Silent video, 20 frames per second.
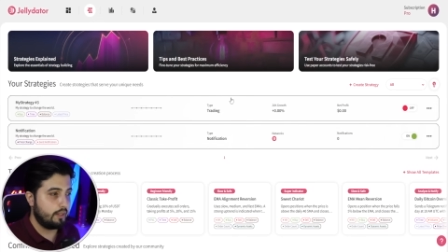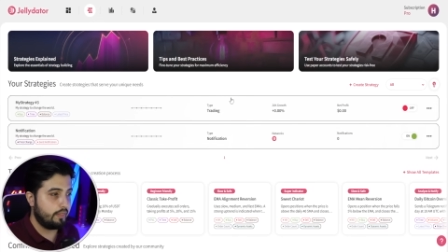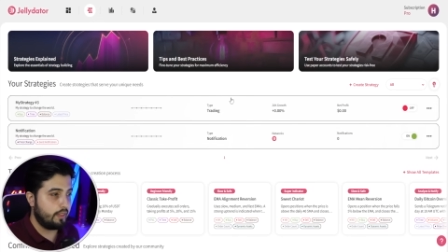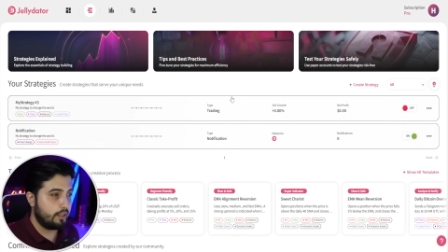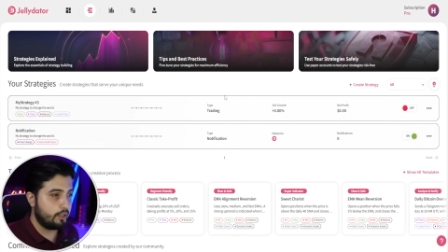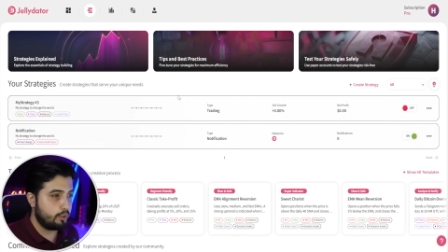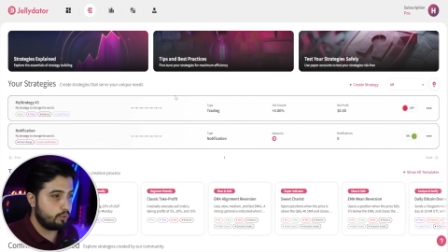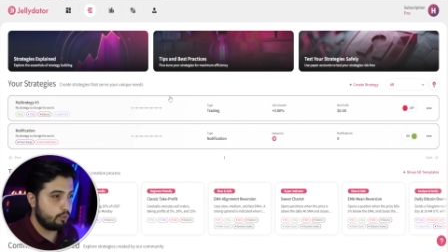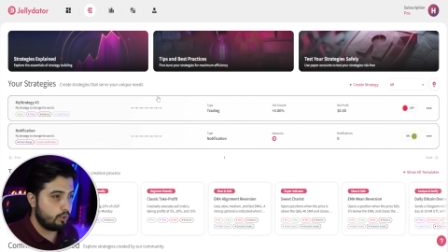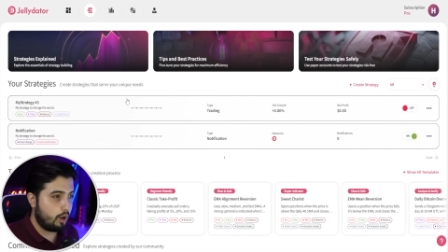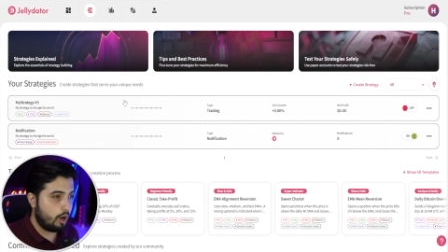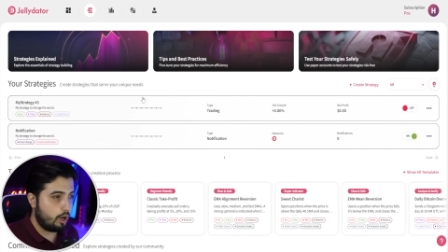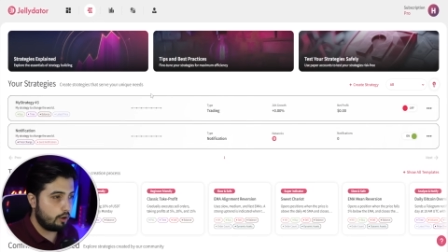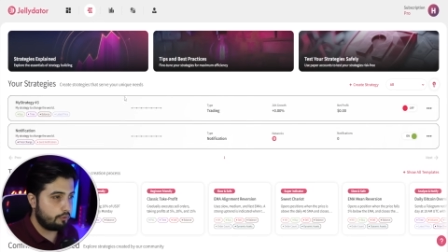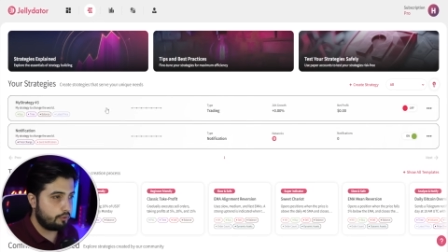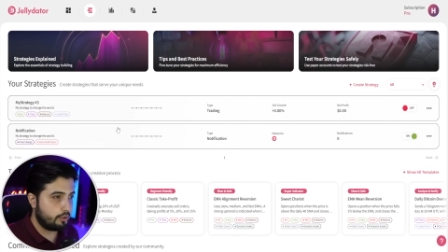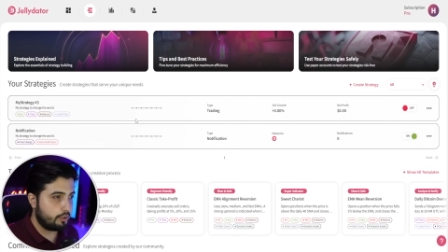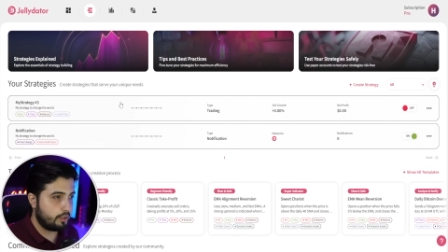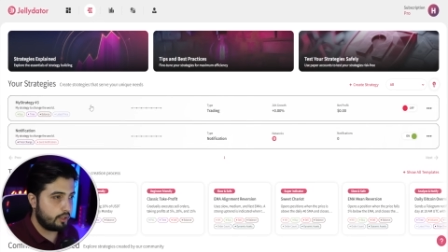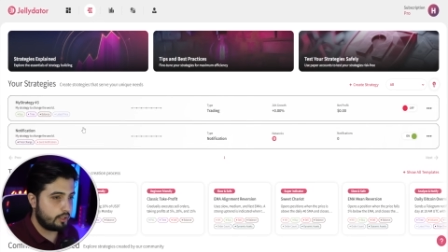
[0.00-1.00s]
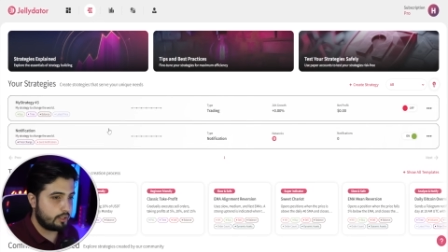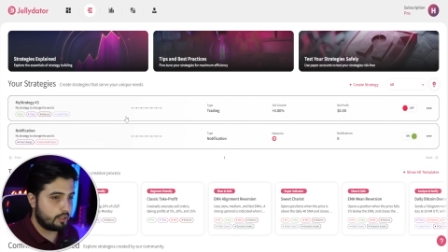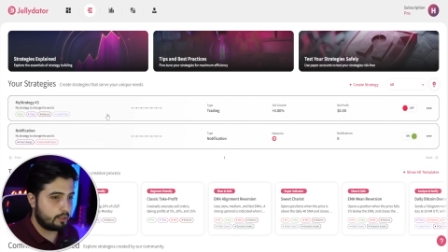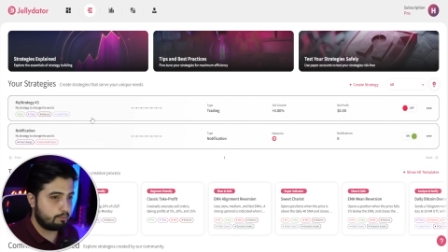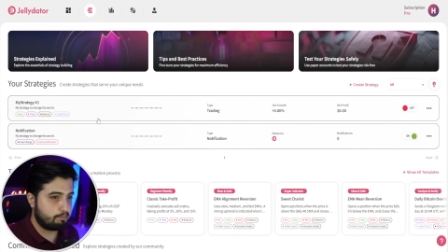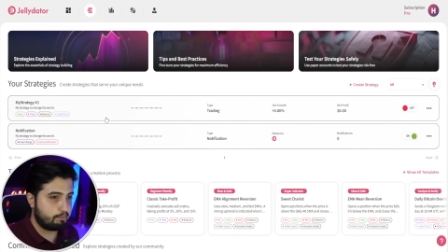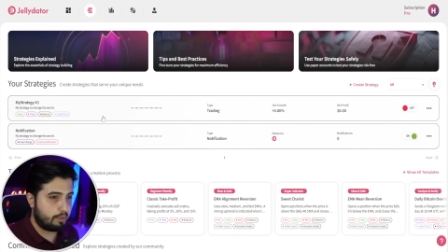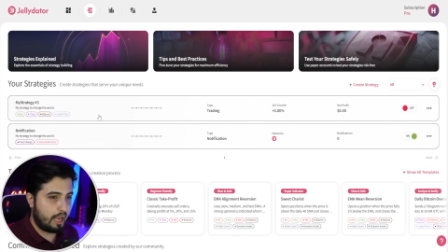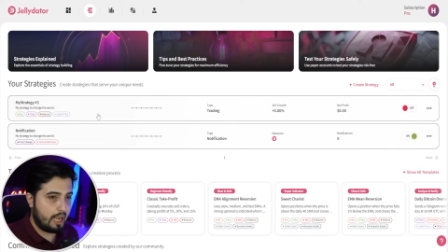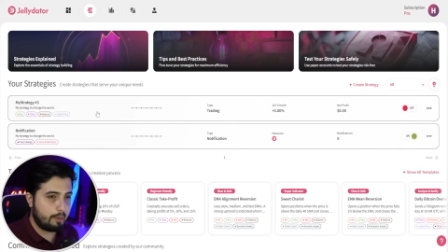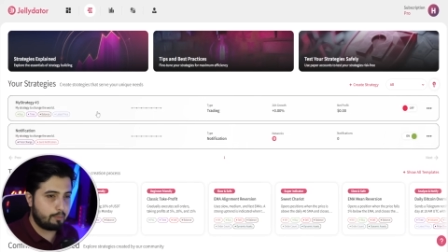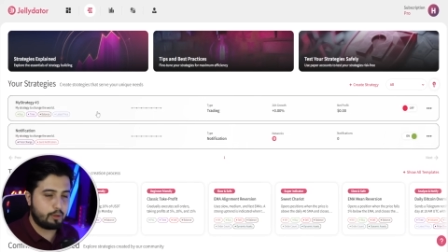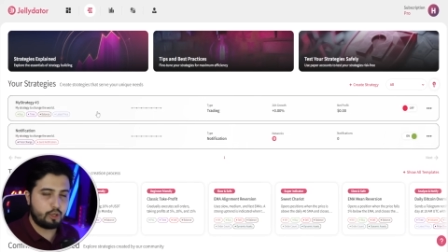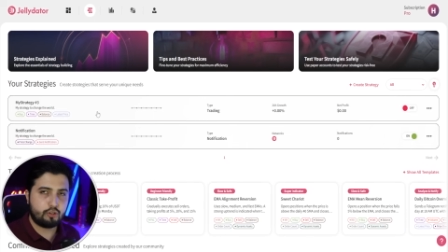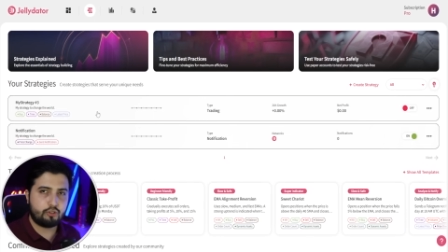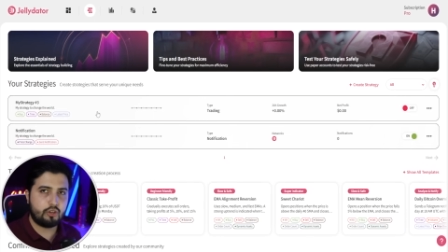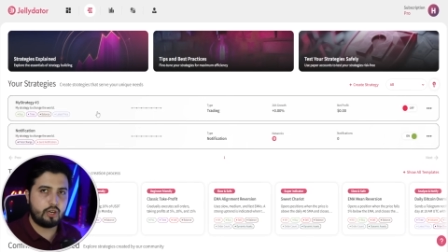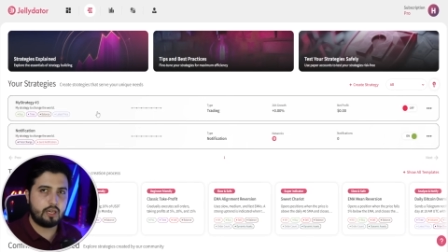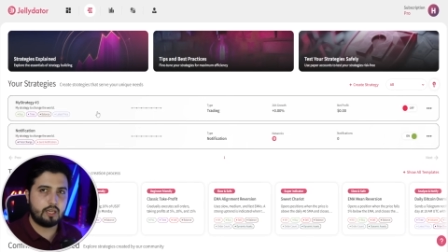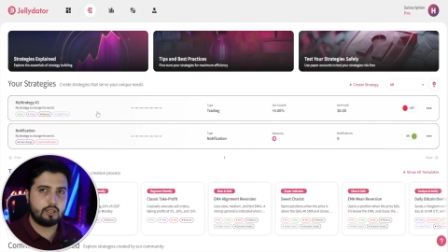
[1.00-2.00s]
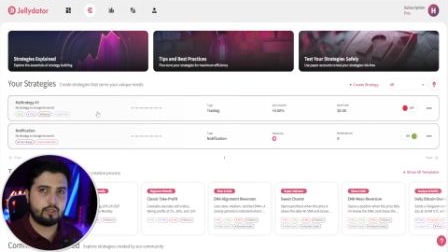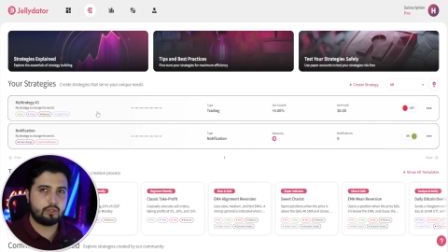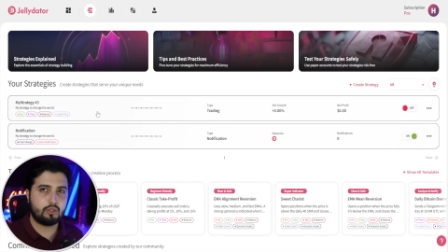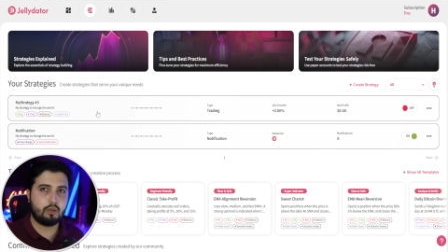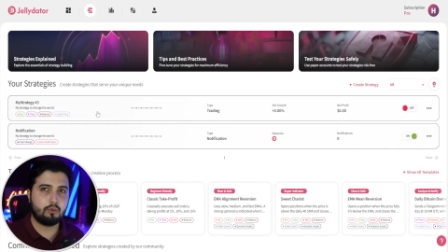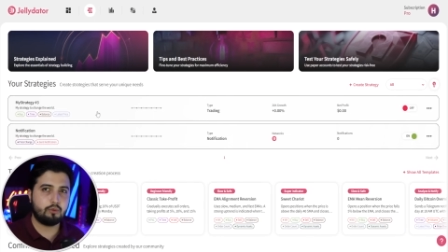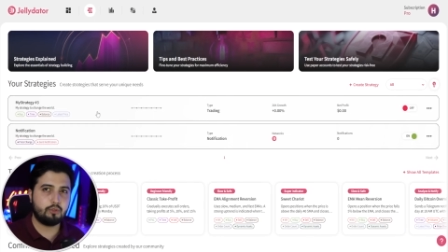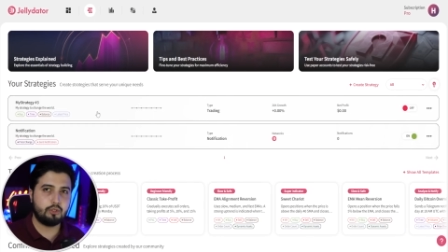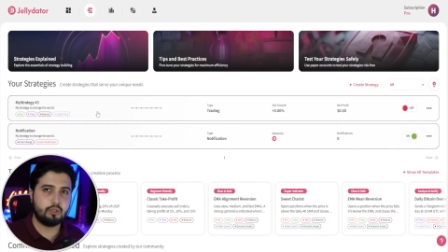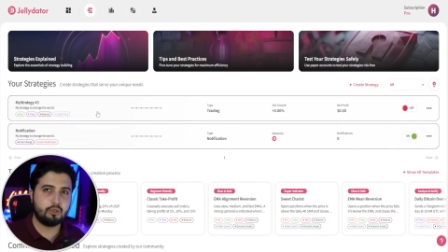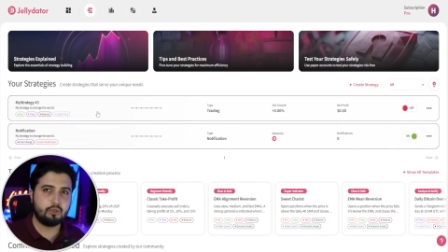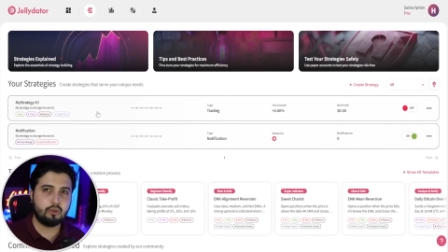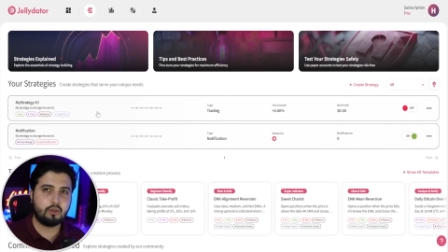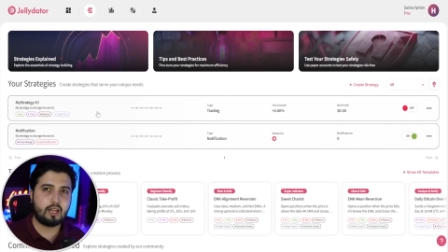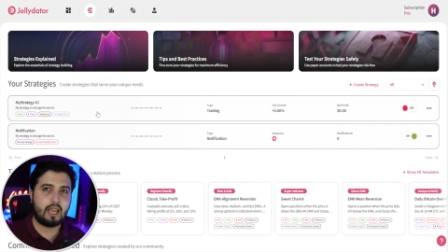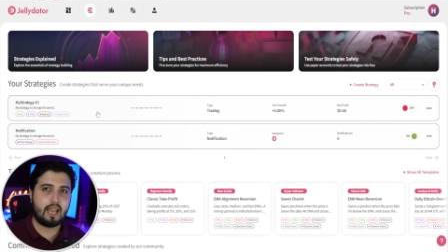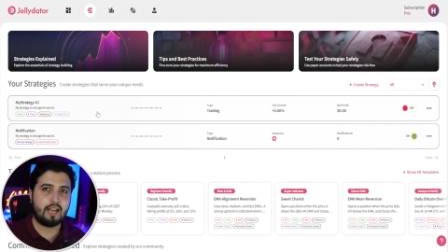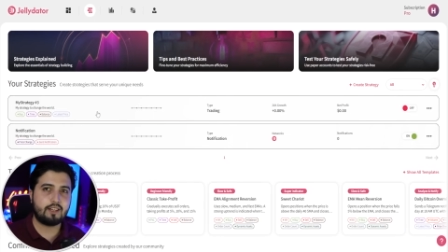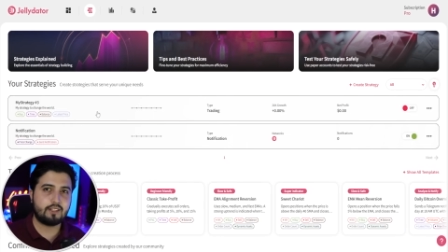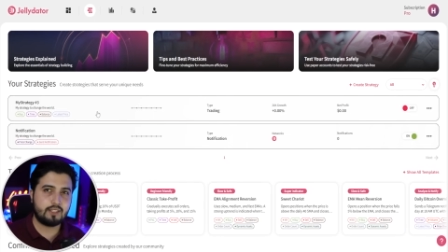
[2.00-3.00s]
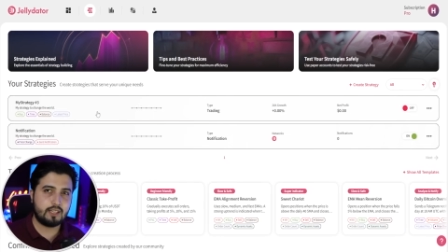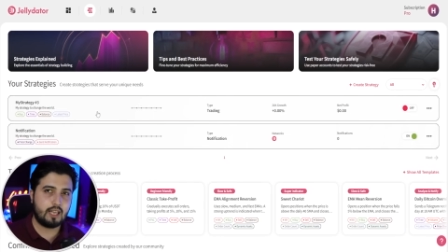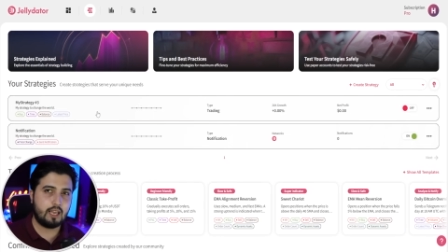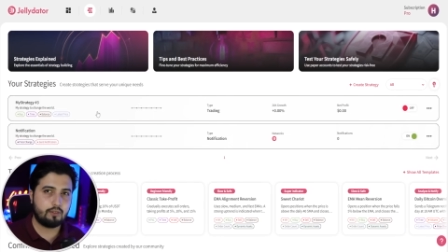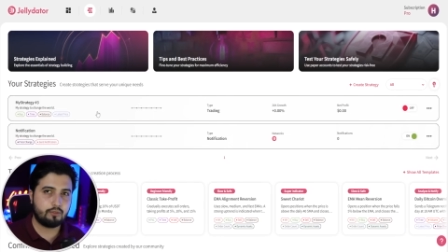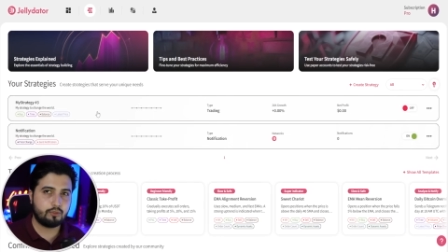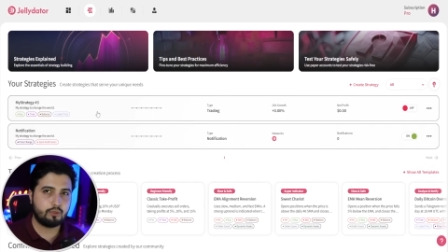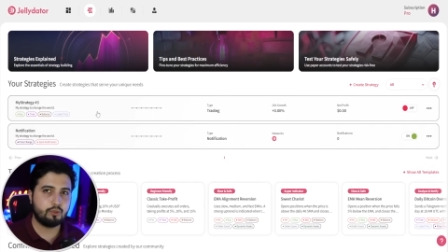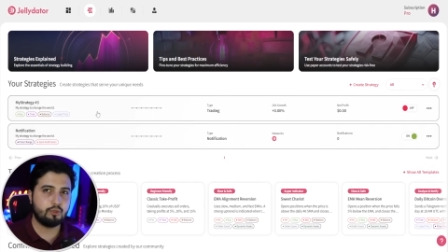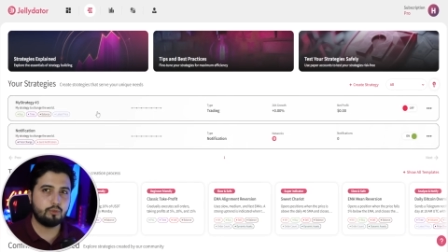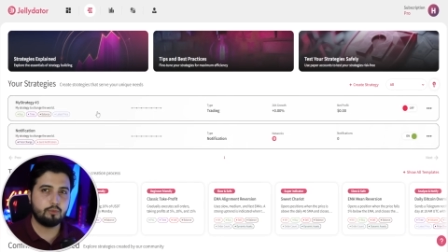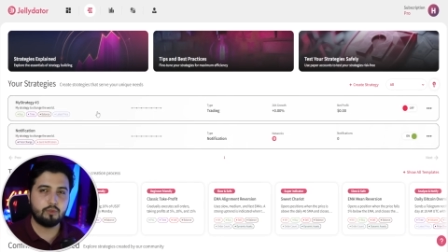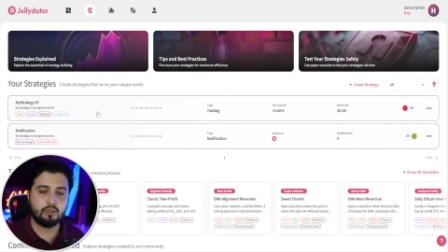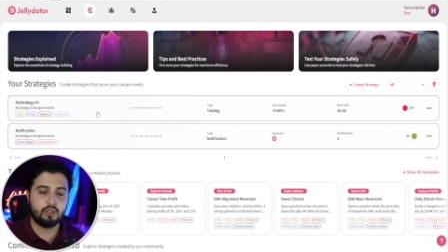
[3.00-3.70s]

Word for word: They do offer this paper trading, so you don't actually have to,